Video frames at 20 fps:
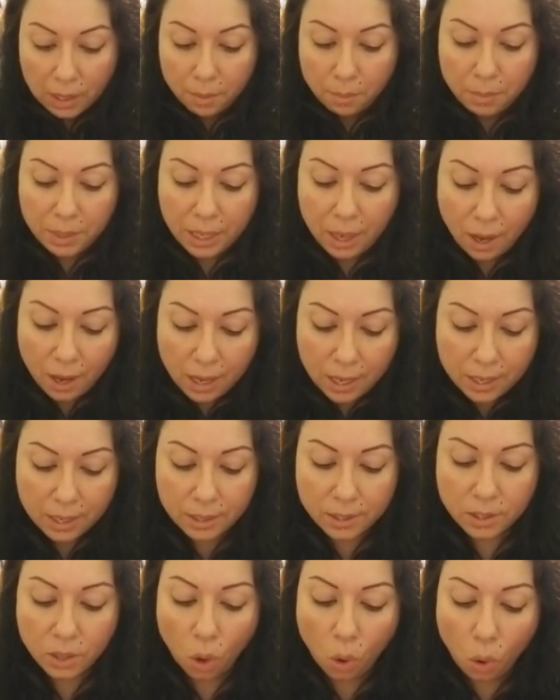
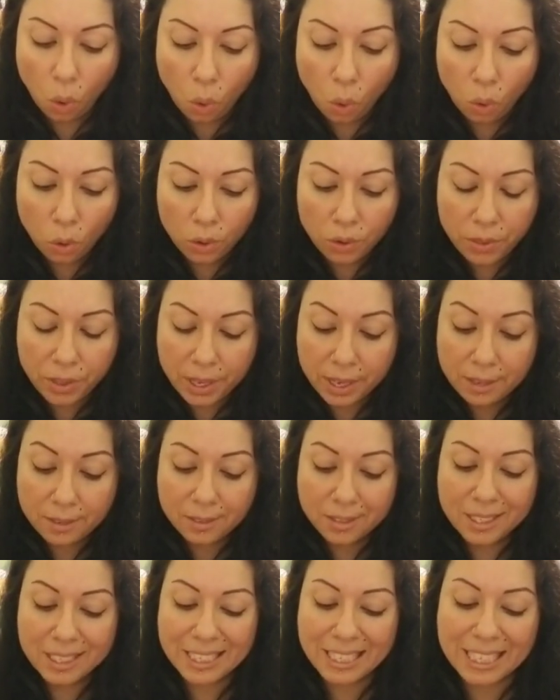Because old
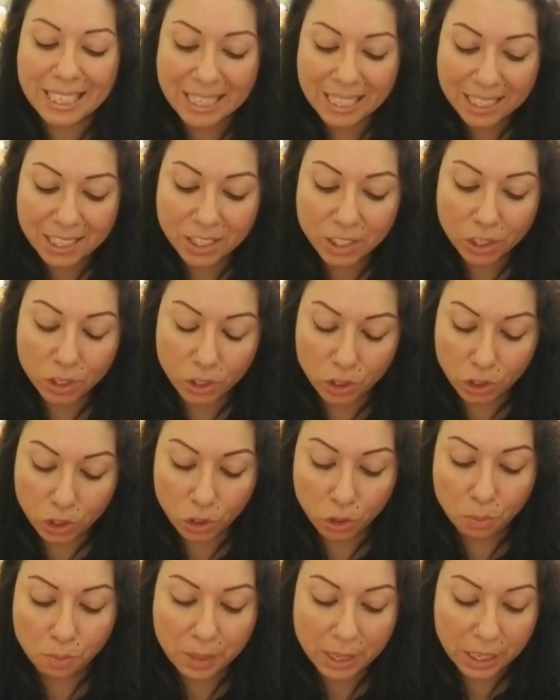things need
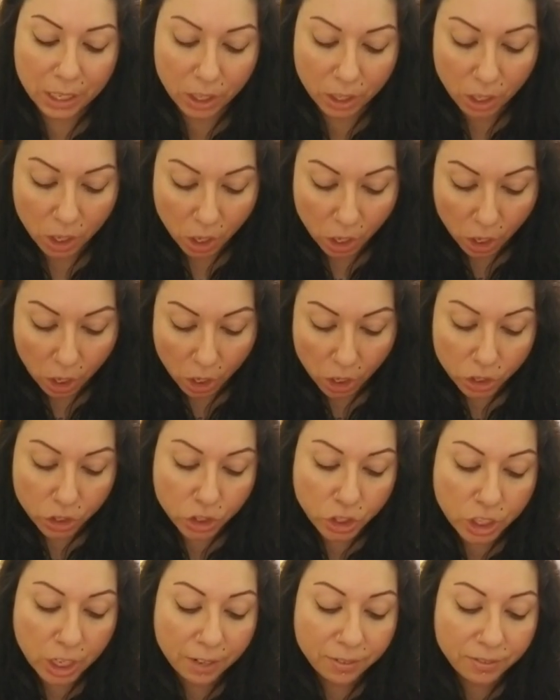to be
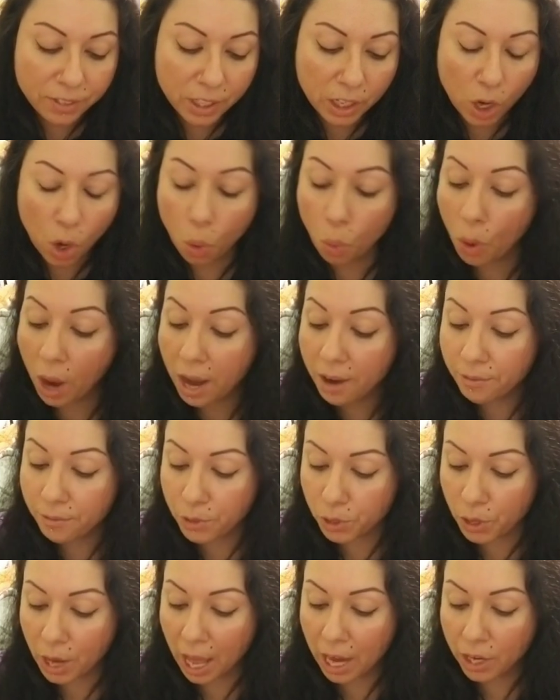shifted away from
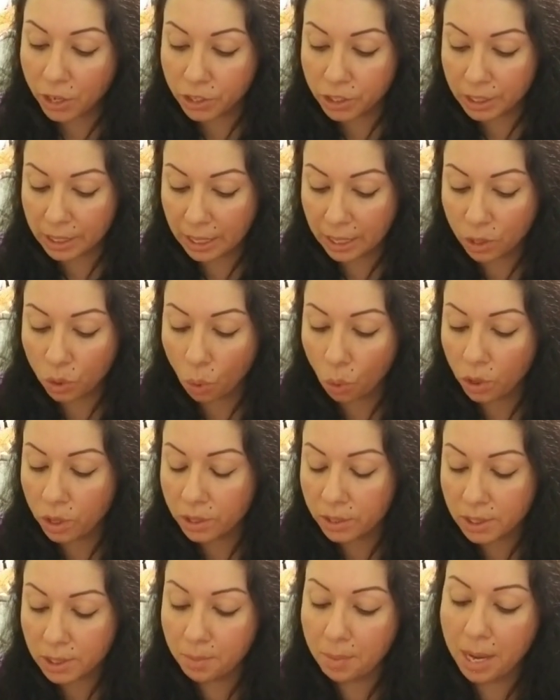your energy in order
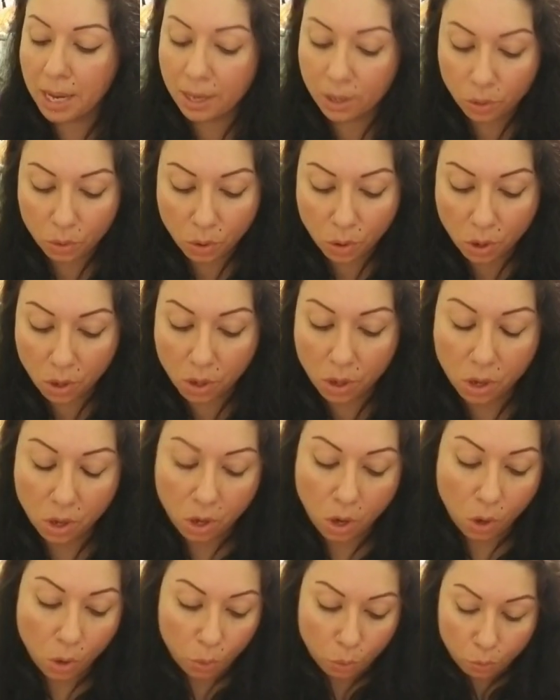to make
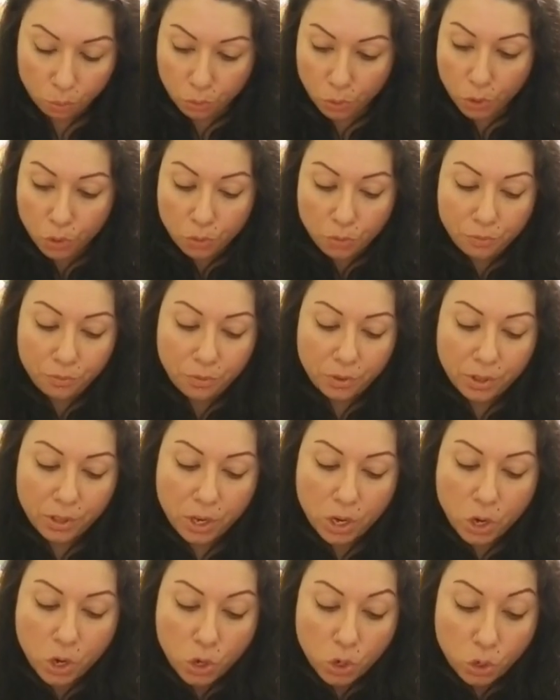room for the
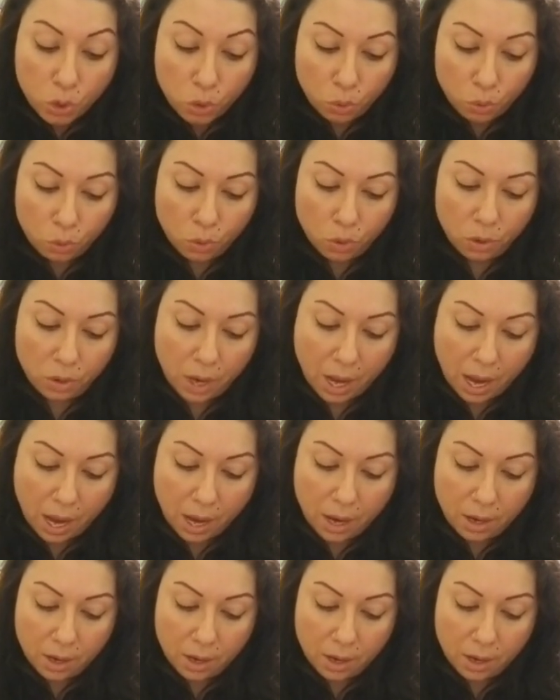new, okay?